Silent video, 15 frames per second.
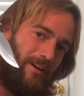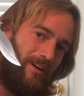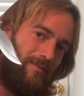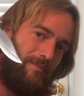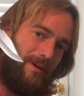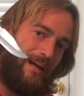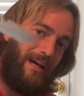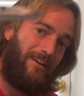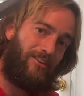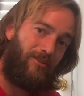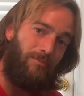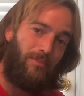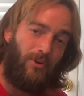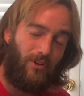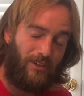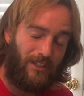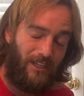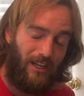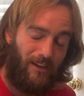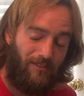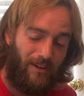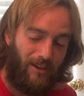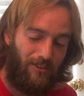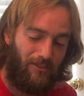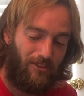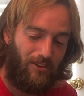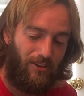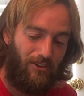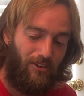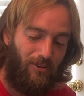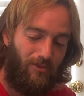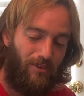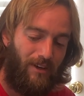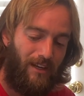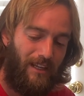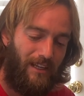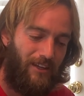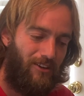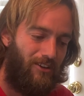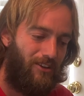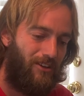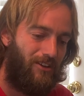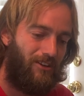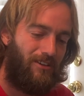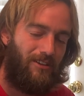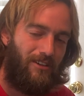it up as you're pulling the knife out, so you don't need to